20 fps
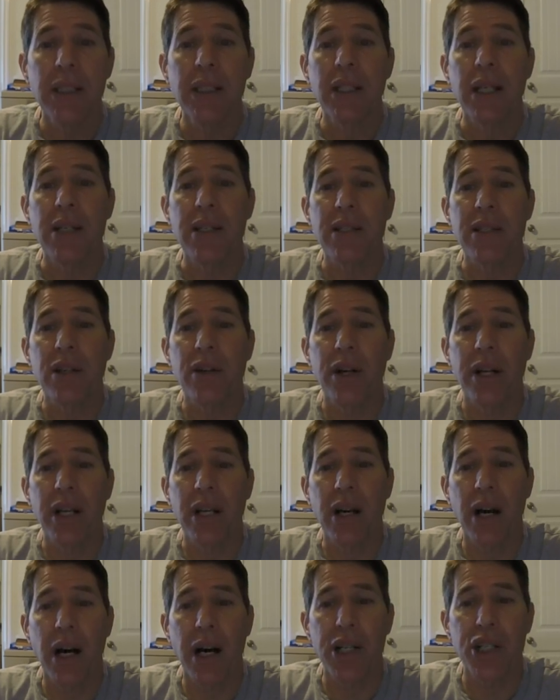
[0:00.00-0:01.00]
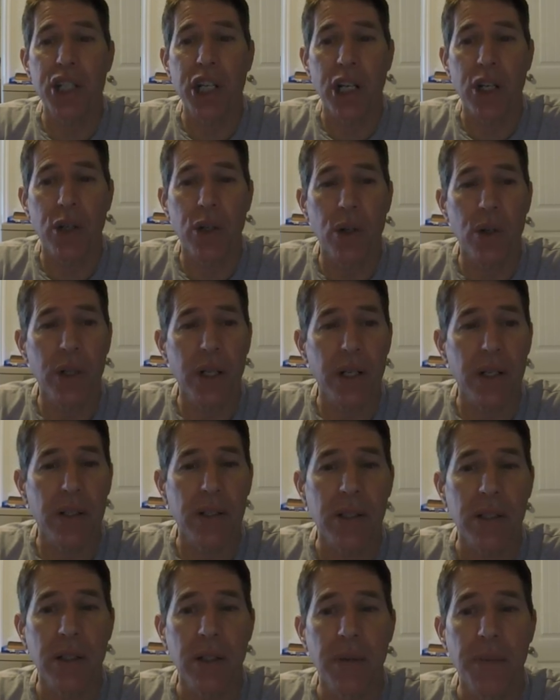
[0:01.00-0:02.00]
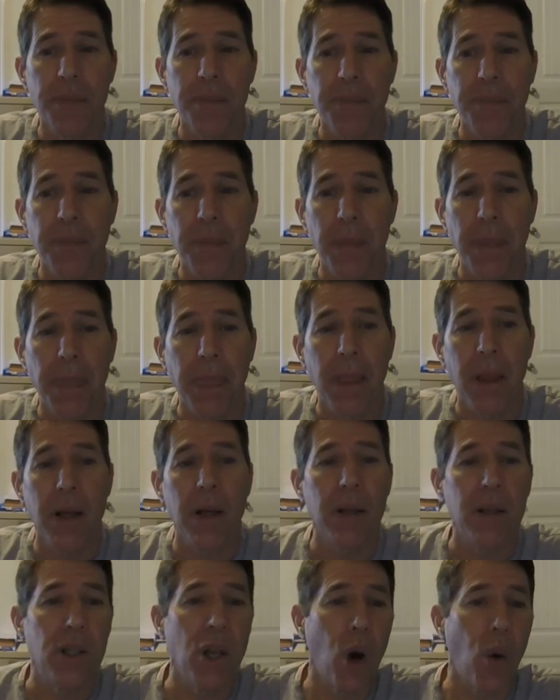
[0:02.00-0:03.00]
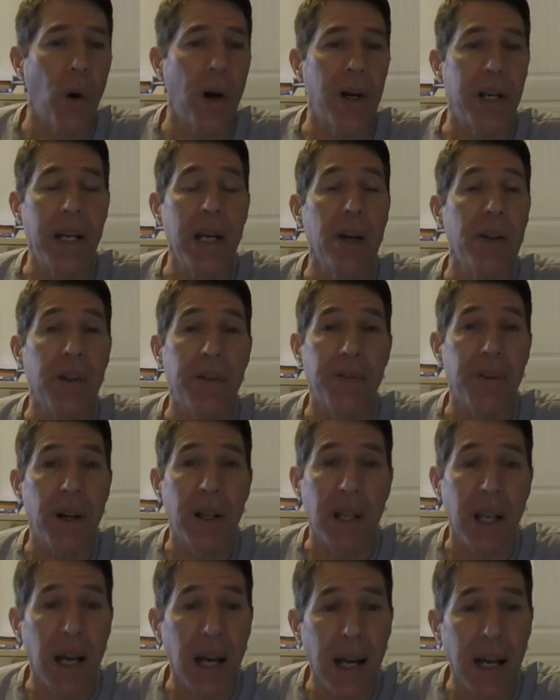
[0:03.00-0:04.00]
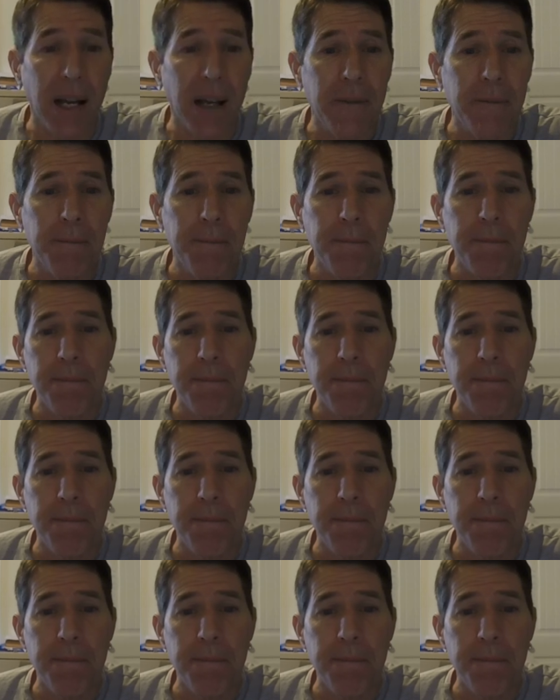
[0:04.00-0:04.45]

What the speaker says: considering Khan Shaykhun is nowhere near the front line,